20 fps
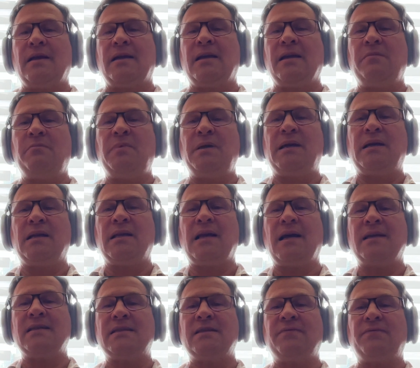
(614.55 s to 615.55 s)
can be
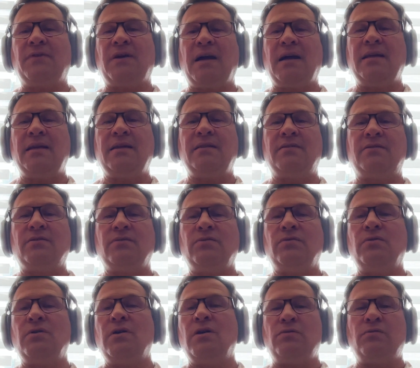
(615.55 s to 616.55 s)
classified
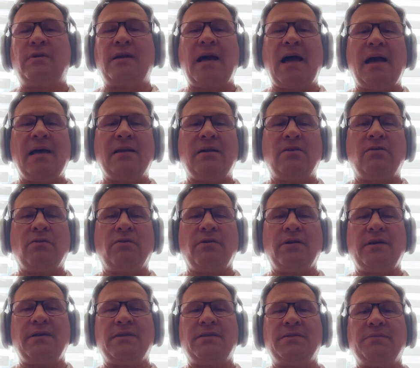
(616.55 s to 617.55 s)
into two
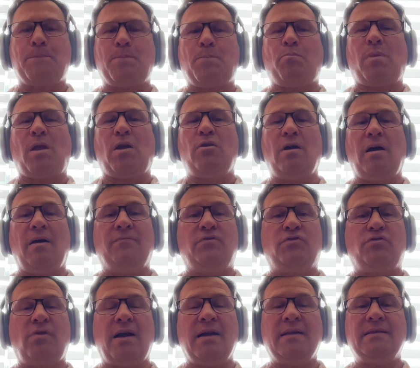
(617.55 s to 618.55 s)
categories. You have
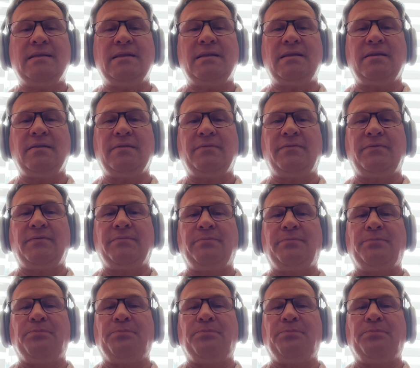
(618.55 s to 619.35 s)
transitive,